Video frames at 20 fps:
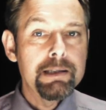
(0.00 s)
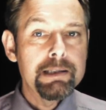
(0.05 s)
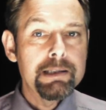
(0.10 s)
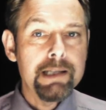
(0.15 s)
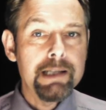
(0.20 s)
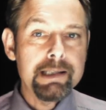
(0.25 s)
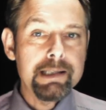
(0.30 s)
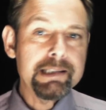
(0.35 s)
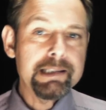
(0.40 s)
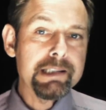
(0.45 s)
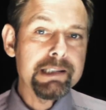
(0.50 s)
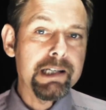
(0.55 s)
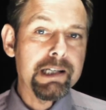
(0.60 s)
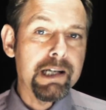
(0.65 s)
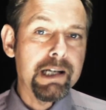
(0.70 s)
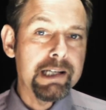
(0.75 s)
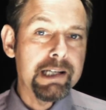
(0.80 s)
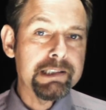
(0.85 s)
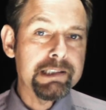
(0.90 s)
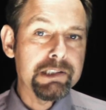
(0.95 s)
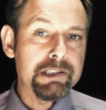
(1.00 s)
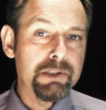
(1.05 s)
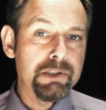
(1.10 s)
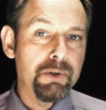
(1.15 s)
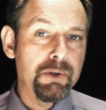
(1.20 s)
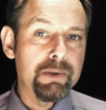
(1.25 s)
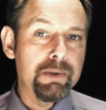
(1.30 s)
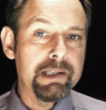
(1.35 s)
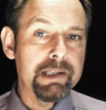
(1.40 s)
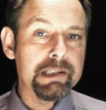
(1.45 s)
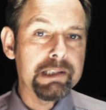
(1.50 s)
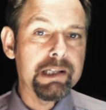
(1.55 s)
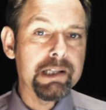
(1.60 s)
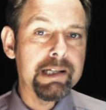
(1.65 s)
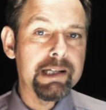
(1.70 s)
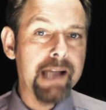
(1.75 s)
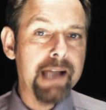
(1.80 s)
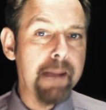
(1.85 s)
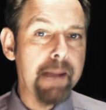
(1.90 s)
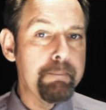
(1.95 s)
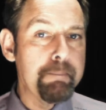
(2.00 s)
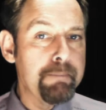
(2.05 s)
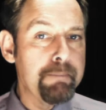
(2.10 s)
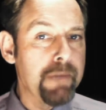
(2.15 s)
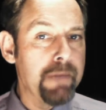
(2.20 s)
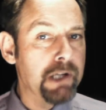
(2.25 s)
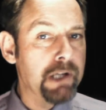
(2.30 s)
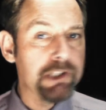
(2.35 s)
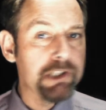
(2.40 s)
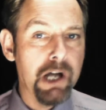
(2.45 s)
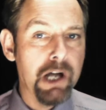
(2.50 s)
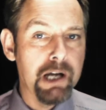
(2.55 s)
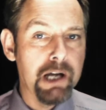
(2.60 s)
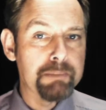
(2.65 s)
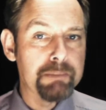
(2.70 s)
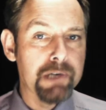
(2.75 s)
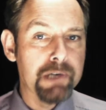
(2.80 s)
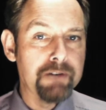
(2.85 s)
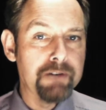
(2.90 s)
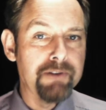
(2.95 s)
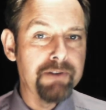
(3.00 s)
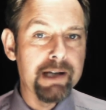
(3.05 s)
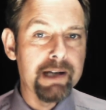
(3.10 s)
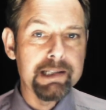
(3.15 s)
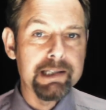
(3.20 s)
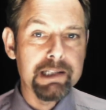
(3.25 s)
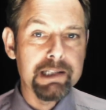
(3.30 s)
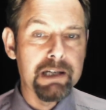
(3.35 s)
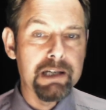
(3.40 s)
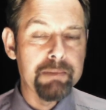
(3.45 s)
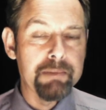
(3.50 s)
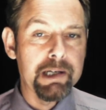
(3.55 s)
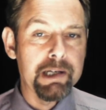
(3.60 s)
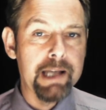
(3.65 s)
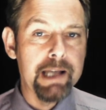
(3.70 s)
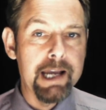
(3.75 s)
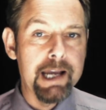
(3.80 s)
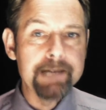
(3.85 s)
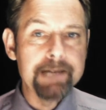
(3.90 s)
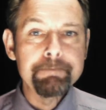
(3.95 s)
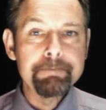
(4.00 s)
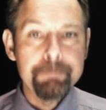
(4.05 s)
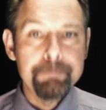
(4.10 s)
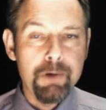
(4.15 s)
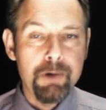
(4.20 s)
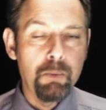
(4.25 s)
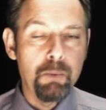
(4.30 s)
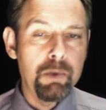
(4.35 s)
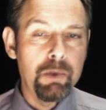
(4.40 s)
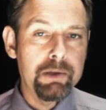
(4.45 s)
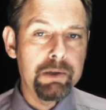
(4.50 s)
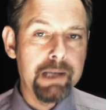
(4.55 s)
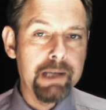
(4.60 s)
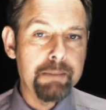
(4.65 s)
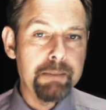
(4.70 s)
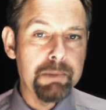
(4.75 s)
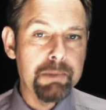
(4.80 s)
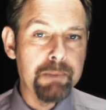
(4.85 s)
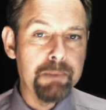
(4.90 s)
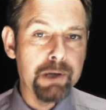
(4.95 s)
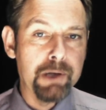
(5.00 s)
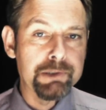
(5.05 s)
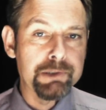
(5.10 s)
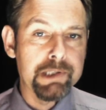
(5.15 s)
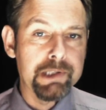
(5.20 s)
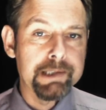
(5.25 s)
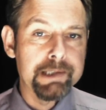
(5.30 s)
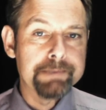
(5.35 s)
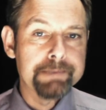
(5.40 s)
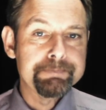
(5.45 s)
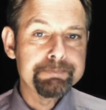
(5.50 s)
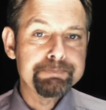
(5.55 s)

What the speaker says: Now this is a story that's going to get much higher profile in the coming year, and we'll keep you posted.